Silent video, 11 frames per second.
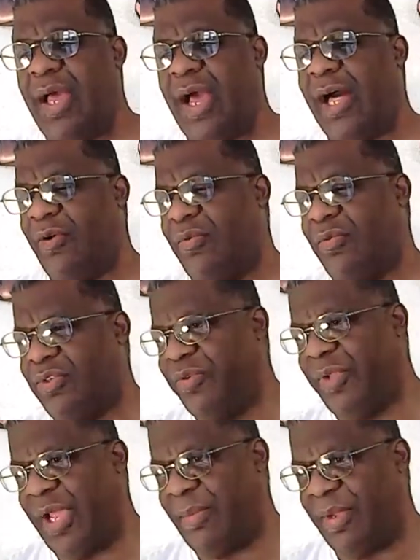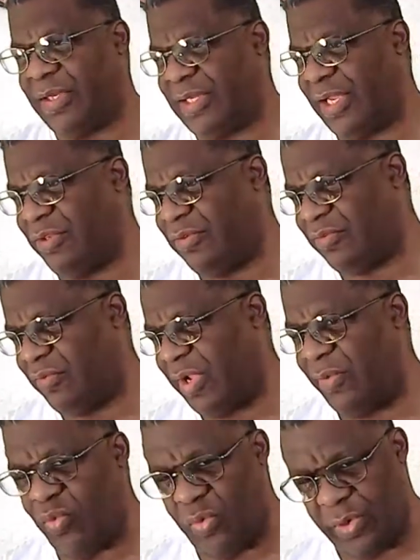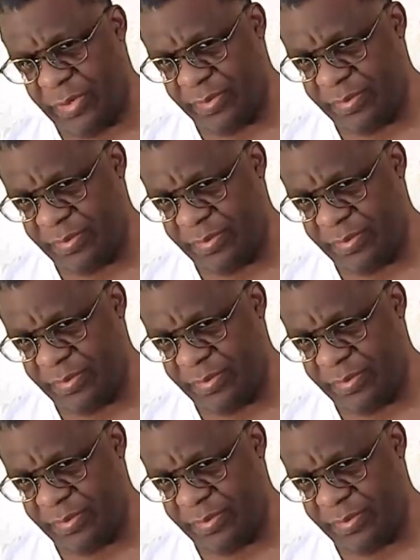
I don't do that because I use rainwater.